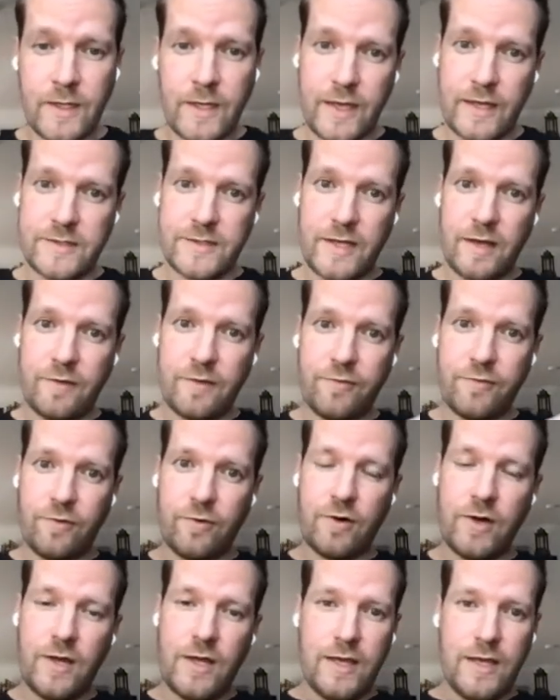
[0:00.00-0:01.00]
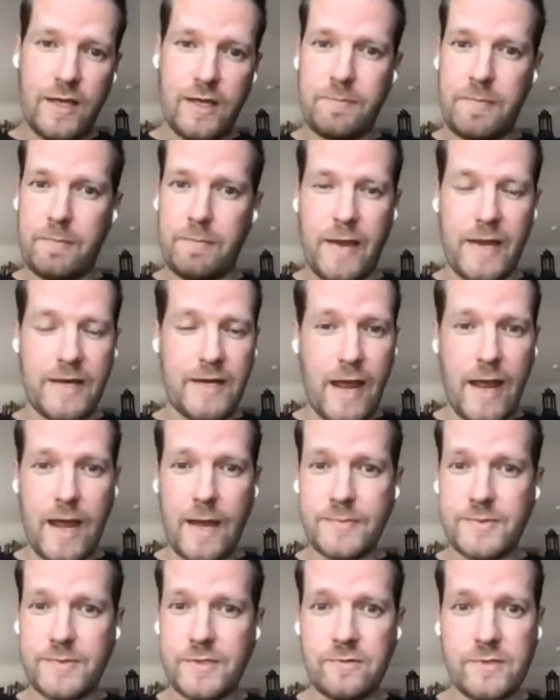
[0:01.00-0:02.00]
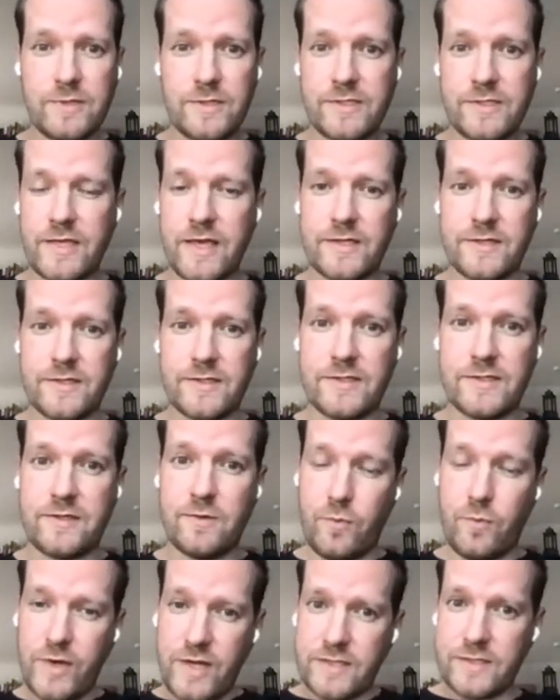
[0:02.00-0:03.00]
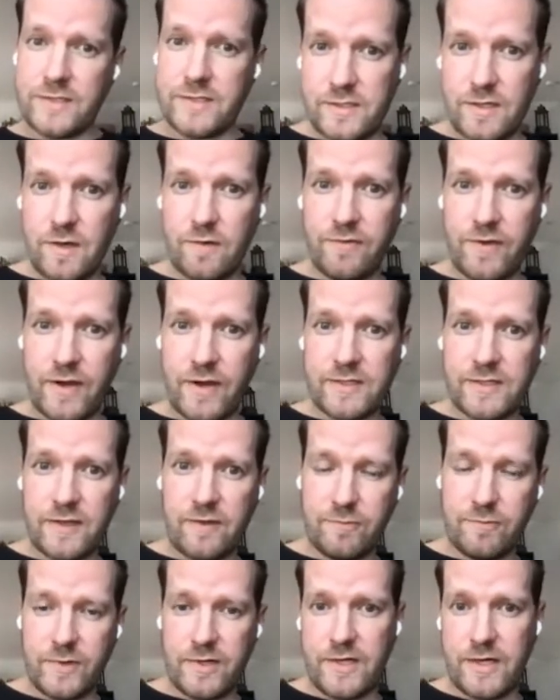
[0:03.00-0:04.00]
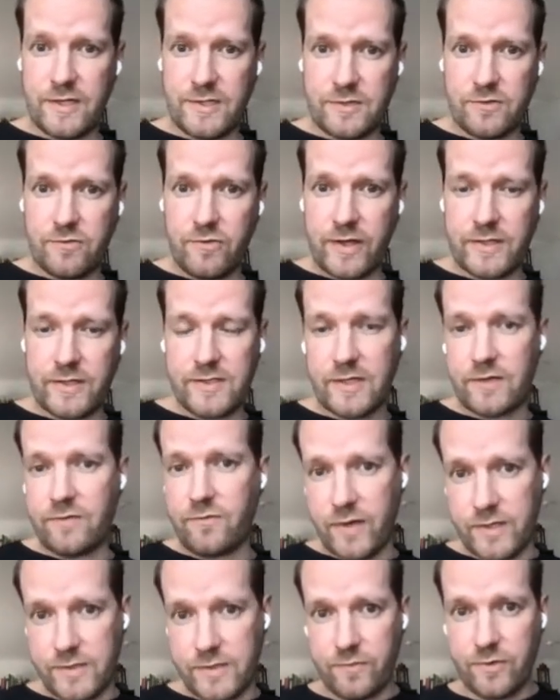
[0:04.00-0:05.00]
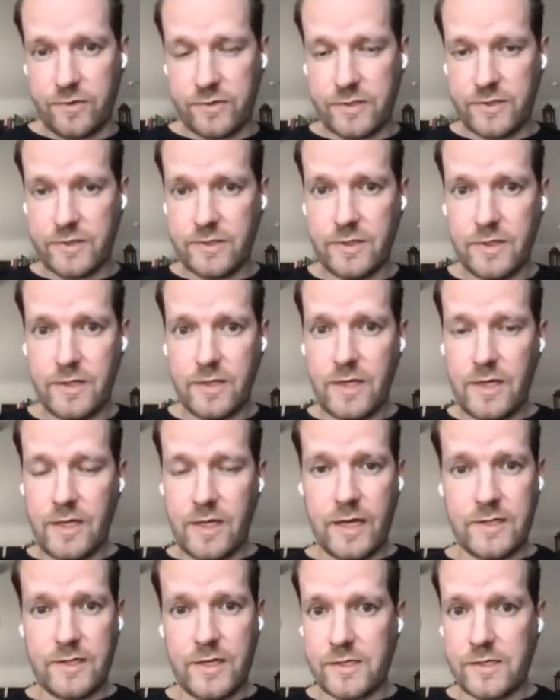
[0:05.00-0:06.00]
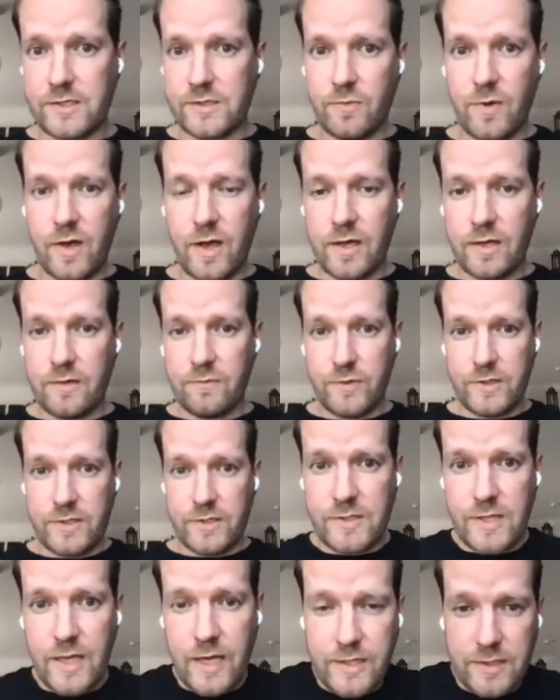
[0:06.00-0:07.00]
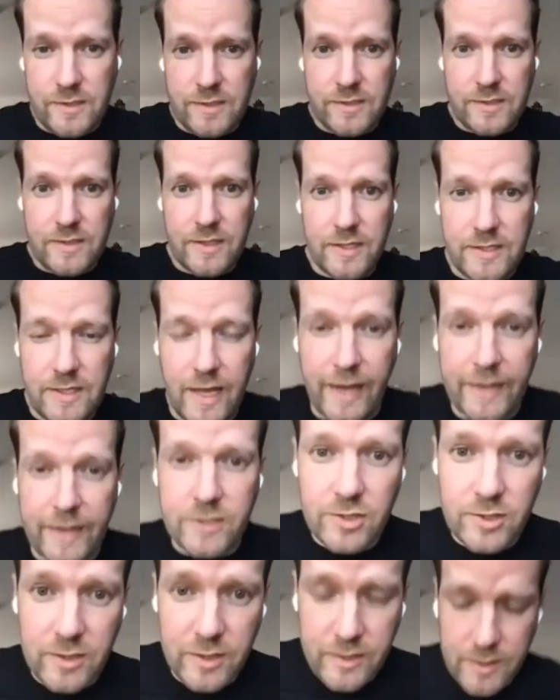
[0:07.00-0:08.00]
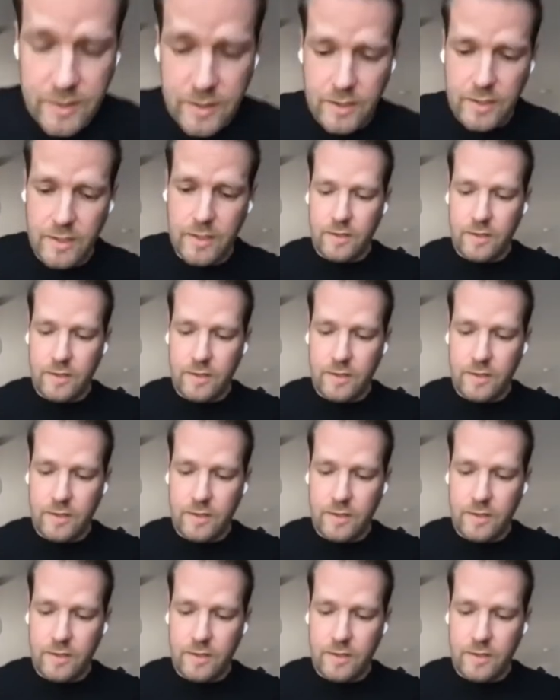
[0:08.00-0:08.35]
And therefore, it made absolutely sense. The weaknesses of us have been their strengths and vice versa. And that's why we decided that actually